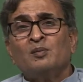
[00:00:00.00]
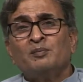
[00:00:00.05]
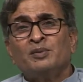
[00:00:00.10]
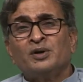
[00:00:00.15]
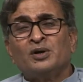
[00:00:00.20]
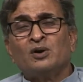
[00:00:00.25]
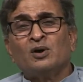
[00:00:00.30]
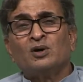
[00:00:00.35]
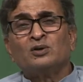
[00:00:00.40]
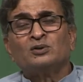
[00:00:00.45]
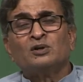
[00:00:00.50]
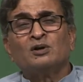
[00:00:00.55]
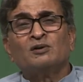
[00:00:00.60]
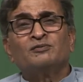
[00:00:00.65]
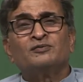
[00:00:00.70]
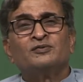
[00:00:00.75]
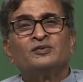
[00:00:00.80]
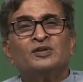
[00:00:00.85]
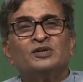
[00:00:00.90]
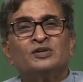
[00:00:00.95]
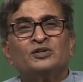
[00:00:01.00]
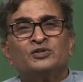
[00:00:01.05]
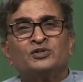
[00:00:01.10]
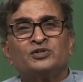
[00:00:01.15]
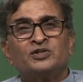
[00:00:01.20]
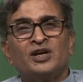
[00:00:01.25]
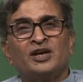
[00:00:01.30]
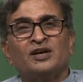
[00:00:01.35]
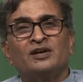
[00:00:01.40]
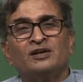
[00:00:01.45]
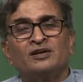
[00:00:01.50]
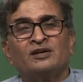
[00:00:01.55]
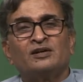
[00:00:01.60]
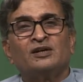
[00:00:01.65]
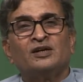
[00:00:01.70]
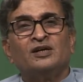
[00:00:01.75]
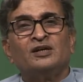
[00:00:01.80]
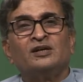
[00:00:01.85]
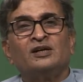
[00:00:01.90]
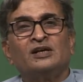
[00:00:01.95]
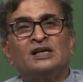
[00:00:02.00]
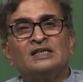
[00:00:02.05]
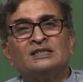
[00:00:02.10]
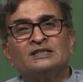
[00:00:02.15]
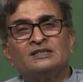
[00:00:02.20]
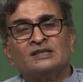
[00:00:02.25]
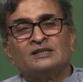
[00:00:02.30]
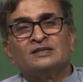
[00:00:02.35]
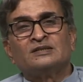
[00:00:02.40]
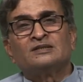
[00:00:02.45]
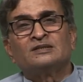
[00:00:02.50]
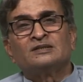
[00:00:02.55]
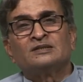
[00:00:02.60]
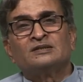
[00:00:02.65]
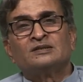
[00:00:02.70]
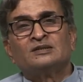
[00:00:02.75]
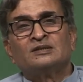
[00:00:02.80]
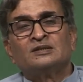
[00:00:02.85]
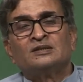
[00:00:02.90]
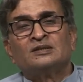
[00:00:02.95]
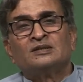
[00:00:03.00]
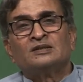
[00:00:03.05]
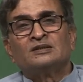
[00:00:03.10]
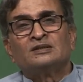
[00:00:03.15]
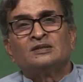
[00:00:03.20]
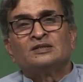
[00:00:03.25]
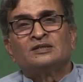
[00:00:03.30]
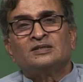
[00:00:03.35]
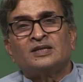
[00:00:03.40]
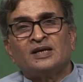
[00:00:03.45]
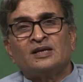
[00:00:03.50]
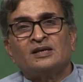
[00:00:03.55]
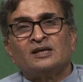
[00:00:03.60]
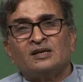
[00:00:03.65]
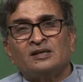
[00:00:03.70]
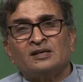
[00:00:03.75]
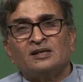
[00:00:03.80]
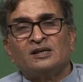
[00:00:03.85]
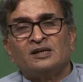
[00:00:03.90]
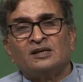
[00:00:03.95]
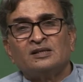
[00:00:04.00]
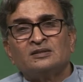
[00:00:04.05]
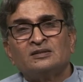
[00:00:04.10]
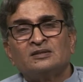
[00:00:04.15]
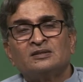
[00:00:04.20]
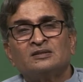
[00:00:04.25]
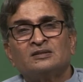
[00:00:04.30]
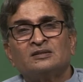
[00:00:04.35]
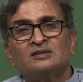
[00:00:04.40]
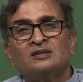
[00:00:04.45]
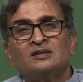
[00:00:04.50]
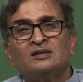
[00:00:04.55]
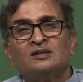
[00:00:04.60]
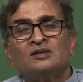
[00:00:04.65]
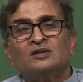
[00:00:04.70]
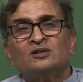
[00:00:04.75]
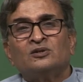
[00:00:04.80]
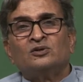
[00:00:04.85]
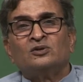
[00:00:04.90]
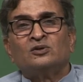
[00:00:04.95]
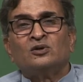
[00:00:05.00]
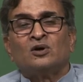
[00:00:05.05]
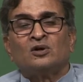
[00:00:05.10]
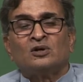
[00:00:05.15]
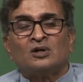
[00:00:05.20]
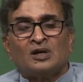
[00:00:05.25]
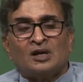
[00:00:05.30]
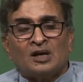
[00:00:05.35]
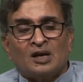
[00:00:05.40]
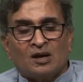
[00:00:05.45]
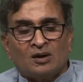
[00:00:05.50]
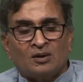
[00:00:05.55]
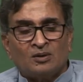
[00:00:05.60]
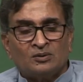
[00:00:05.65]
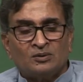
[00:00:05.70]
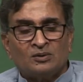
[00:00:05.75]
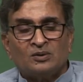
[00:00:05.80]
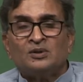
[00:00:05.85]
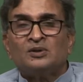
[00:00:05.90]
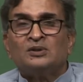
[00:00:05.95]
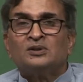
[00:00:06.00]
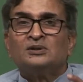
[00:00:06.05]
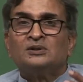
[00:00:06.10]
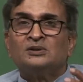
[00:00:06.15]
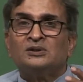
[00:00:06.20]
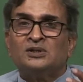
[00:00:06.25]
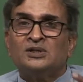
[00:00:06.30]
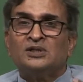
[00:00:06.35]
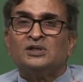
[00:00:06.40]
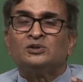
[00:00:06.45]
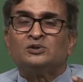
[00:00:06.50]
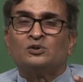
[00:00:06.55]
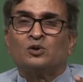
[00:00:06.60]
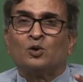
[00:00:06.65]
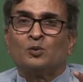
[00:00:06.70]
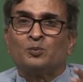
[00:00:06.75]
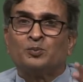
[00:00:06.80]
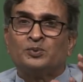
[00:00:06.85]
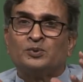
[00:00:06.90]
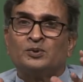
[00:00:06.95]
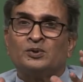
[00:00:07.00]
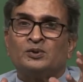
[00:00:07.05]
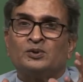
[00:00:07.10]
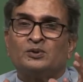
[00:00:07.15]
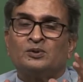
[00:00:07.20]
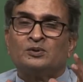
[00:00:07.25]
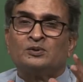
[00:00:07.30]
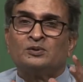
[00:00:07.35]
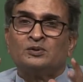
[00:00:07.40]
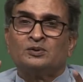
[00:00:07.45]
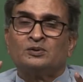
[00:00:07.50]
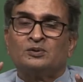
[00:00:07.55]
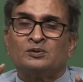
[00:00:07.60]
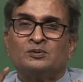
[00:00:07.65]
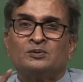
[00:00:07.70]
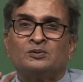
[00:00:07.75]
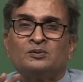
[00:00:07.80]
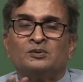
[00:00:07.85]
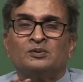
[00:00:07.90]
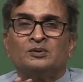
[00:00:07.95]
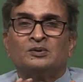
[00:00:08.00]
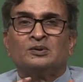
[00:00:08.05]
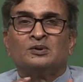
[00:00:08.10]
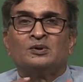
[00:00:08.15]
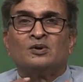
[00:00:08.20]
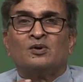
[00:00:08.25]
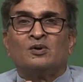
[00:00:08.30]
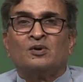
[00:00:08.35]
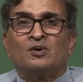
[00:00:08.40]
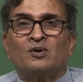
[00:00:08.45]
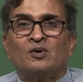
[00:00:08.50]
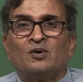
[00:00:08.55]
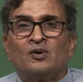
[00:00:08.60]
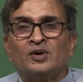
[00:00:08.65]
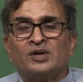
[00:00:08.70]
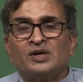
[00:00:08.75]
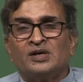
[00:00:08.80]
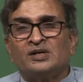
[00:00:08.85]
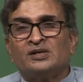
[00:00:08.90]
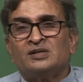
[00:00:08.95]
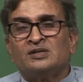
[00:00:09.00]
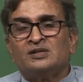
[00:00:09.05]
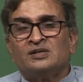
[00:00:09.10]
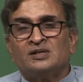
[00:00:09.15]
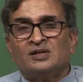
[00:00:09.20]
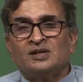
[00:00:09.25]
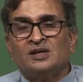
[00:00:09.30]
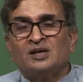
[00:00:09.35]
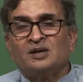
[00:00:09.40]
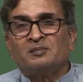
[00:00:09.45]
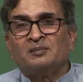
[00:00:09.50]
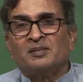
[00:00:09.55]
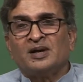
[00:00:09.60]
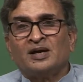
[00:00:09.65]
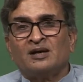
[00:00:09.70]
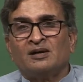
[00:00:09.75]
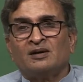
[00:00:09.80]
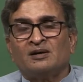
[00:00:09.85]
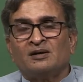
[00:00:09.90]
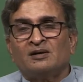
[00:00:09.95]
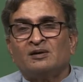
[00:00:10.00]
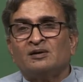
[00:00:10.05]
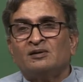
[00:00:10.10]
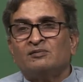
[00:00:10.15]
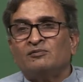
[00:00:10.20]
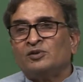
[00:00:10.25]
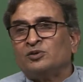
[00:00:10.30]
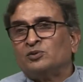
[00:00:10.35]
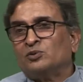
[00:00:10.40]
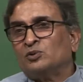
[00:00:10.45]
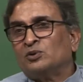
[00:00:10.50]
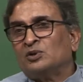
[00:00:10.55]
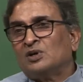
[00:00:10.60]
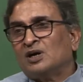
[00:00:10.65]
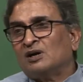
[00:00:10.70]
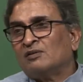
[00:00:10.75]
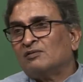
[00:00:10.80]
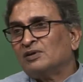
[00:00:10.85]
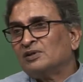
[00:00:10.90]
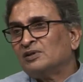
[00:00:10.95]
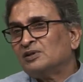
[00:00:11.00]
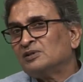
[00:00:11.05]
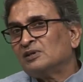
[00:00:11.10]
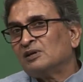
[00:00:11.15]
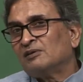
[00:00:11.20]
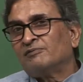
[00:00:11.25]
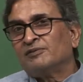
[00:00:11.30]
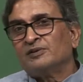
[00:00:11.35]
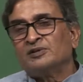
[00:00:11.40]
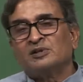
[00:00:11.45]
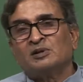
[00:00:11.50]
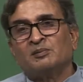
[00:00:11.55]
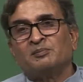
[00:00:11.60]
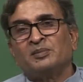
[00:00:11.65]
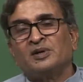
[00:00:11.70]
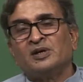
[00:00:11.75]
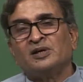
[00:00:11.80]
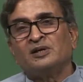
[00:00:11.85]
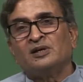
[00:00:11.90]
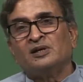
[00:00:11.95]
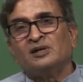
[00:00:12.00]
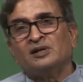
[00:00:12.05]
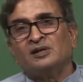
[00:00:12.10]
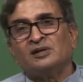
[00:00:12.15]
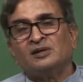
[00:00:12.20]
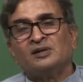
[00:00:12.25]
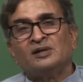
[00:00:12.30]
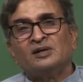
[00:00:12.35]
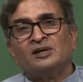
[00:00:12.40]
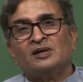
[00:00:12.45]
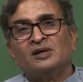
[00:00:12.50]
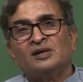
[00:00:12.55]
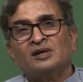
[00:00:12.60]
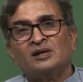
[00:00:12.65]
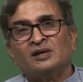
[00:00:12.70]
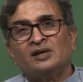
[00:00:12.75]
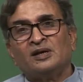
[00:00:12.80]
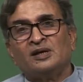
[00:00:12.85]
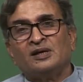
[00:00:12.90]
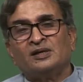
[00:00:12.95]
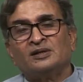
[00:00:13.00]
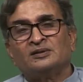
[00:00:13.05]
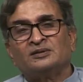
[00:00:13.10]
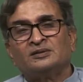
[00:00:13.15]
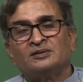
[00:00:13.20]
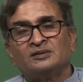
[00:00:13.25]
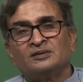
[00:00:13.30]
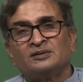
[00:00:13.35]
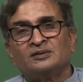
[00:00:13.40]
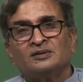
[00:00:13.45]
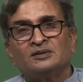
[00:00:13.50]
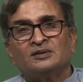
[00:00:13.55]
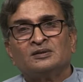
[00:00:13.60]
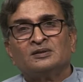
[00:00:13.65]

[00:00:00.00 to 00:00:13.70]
because of steric hindrances. The steric hindrances do not allow these group to orient in a manner which could cover the surface completely in case